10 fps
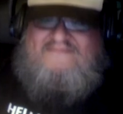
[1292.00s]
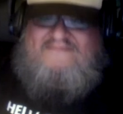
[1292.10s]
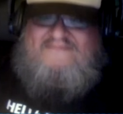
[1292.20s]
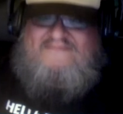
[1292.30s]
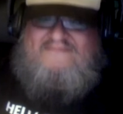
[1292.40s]

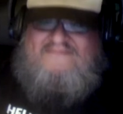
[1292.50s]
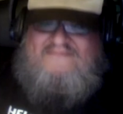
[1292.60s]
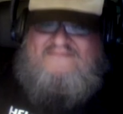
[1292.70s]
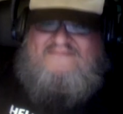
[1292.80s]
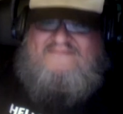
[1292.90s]

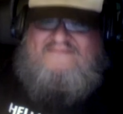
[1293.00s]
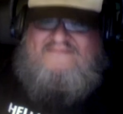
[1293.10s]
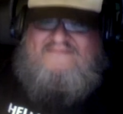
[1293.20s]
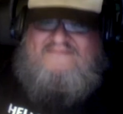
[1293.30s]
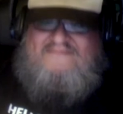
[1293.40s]

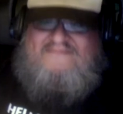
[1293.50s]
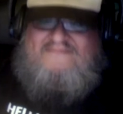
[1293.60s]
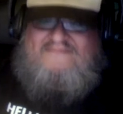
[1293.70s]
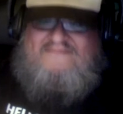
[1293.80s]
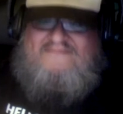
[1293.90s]

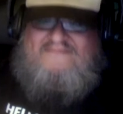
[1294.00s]
(silent)